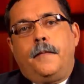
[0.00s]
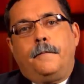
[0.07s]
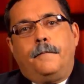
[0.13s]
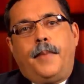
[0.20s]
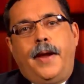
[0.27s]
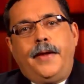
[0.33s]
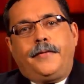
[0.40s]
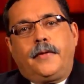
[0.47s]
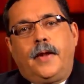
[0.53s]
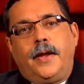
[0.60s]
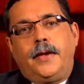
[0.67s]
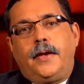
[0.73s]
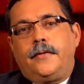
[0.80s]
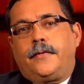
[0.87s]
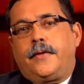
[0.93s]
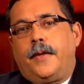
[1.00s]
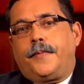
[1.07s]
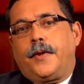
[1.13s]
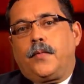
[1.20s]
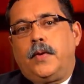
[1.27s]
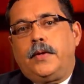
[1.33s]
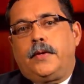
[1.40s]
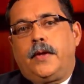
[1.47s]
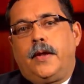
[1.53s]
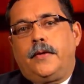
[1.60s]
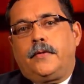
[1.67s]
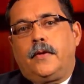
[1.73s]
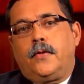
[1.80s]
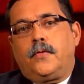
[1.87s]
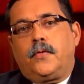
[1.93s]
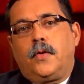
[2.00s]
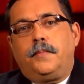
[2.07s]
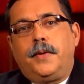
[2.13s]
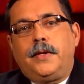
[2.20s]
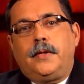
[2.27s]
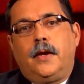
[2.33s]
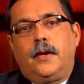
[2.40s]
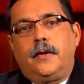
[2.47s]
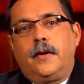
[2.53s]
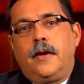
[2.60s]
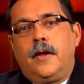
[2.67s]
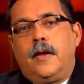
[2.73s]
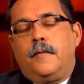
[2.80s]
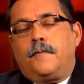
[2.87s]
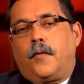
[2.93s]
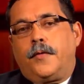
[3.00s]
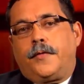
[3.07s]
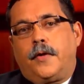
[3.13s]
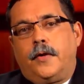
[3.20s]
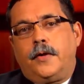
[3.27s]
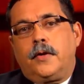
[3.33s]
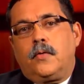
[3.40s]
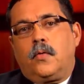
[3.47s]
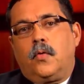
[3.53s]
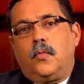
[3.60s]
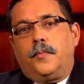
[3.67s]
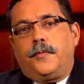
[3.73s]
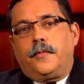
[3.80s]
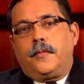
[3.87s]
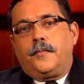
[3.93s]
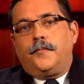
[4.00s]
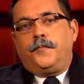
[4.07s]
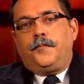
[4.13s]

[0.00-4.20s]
baseline and subsequent tests should be done for certain groups.